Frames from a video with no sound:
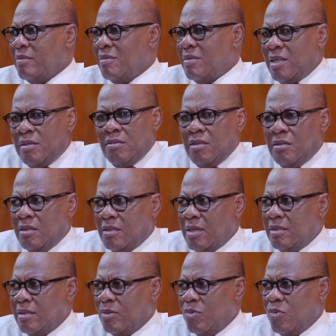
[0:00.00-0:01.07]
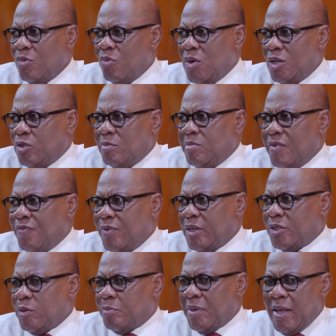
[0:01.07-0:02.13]
I don't understand it. Yeah. Why should it be a forex
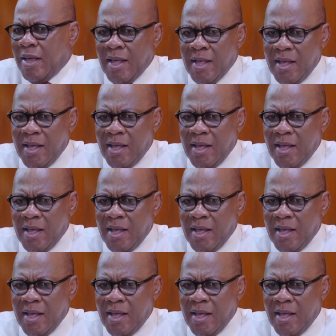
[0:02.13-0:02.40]
supplier?